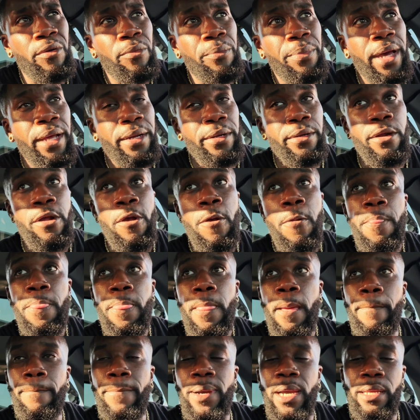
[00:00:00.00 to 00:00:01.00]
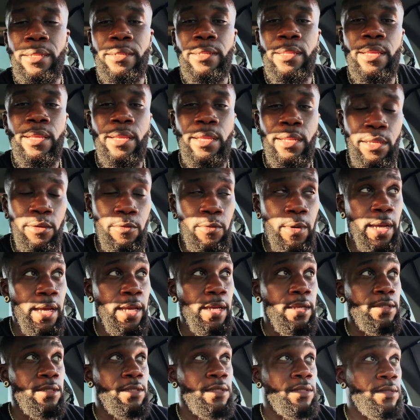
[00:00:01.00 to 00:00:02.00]
better. But
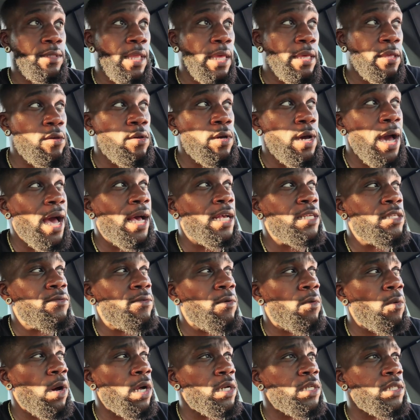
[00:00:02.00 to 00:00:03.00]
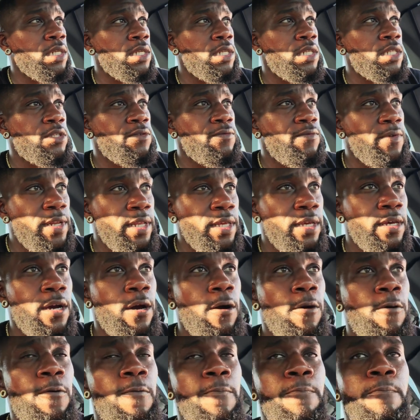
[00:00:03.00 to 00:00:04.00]
anyways, thank you guys for watching this
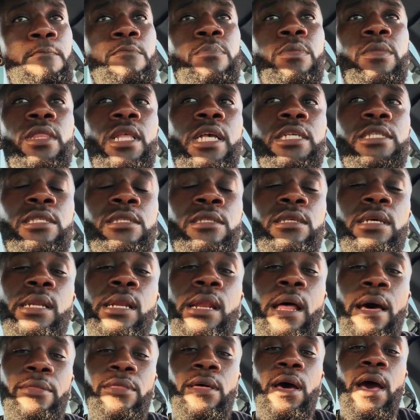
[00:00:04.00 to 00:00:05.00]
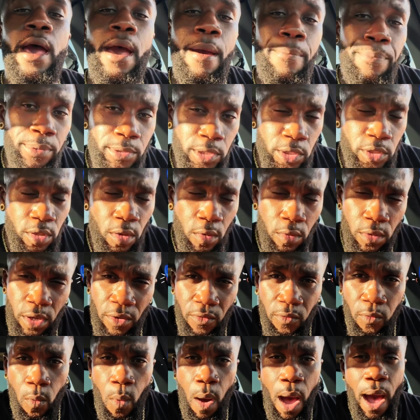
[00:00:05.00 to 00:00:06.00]
video. This is another episode of
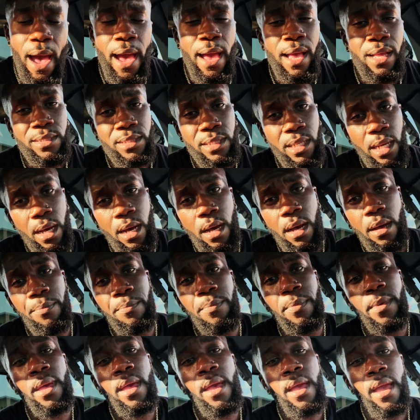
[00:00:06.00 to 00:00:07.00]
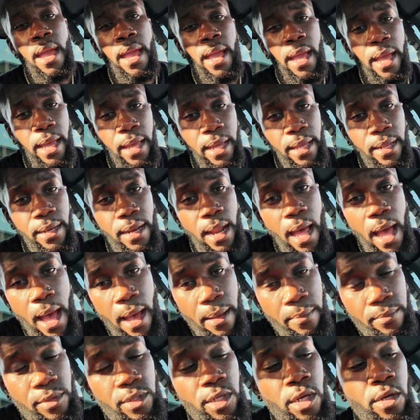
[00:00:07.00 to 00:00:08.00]
wYse Up, and
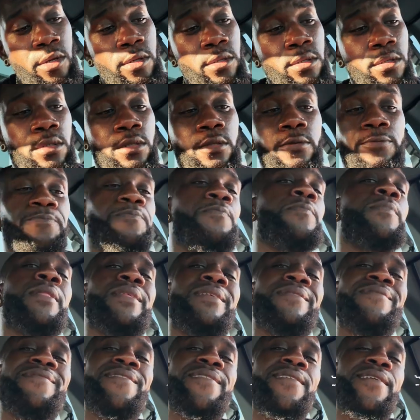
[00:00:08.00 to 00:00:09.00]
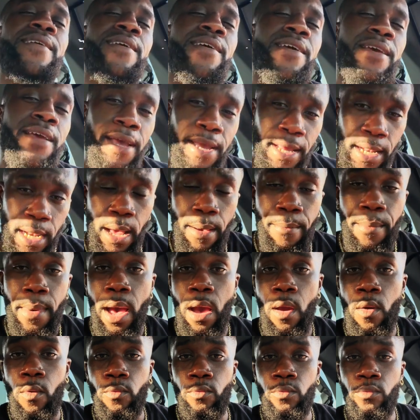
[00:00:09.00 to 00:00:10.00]
I'm Turk, and I'm
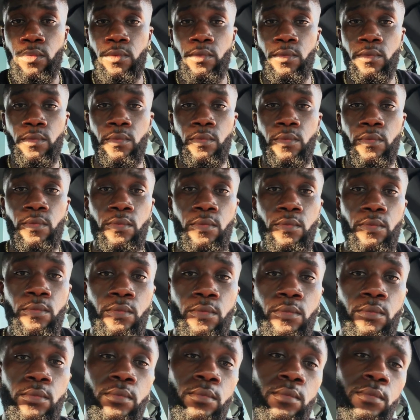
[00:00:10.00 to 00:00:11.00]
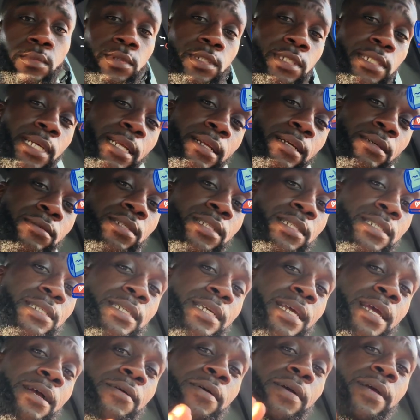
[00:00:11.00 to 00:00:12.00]
out. Shout out to
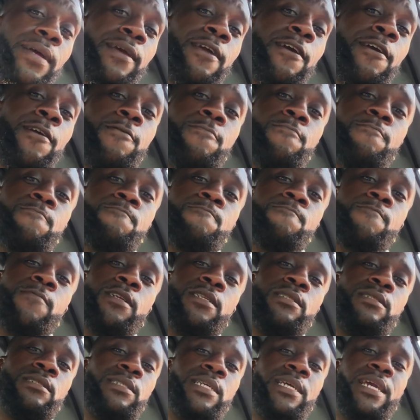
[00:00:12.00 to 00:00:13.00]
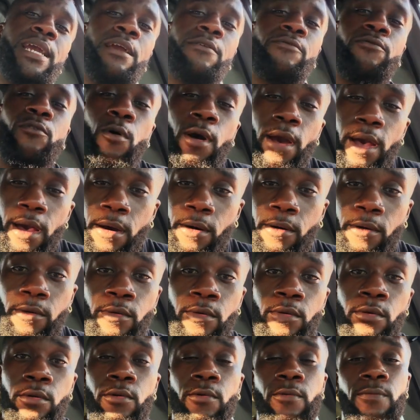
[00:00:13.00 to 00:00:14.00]
De'arra and Ken, D K four L,
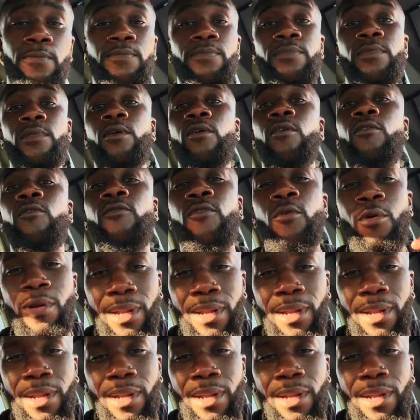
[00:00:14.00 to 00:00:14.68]
for